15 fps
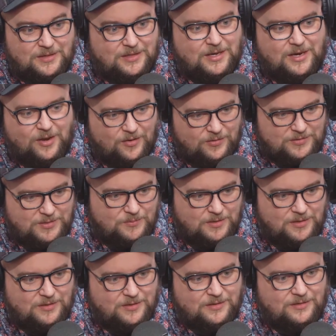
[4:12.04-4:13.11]
get out on
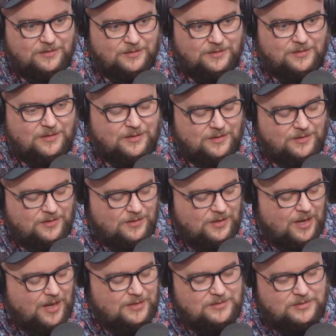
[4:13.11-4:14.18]
somebody exactly. than than
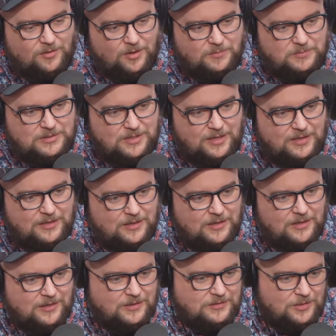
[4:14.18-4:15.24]
that. So I'm just like
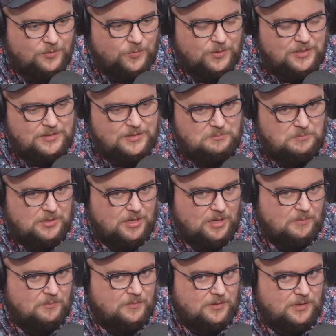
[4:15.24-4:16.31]
so when does it
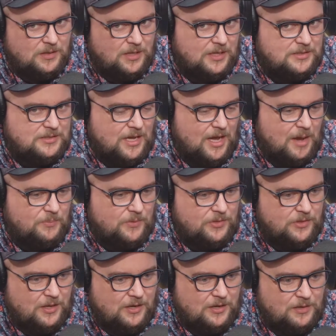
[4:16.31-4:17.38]
become less
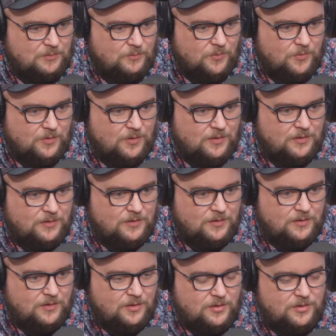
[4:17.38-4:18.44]
apathetic and more
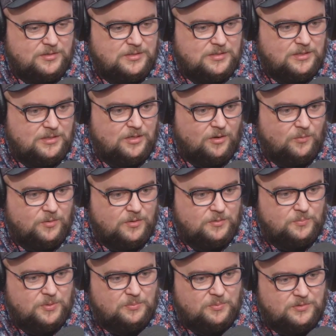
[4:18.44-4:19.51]
or, you know, when
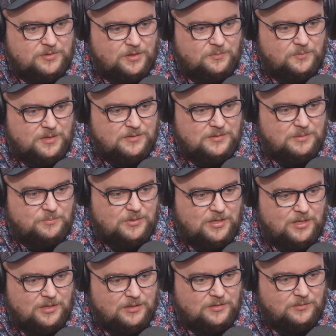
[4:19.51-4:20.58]
do people start being
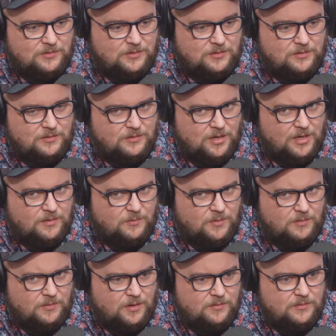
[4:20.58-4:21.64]
sympathetic to it? Either
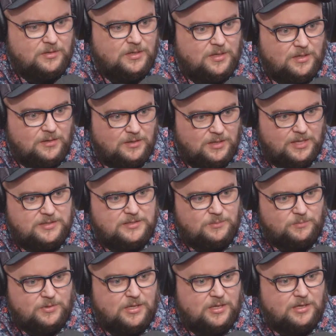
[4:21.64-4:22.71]
way around less
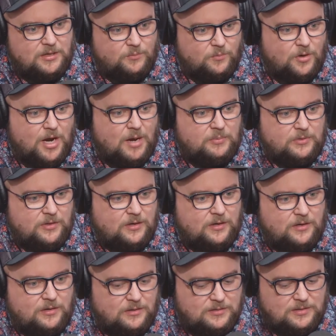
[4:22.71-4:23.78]
sympathetic and more
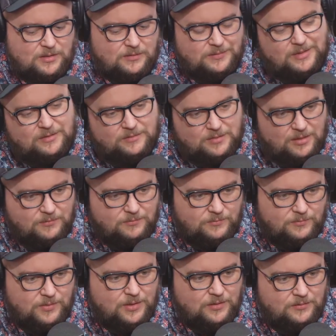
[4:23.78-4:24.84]
apathetic. It's like, oh, okay,
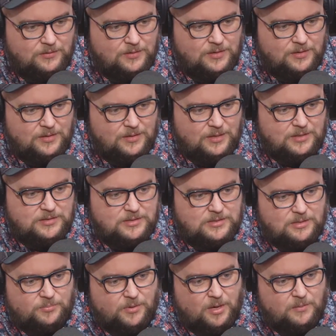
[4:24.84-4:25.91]
well, well, I guess you could
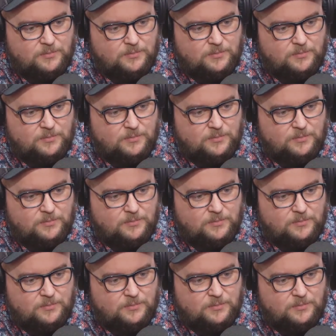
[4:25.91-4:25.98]
tell the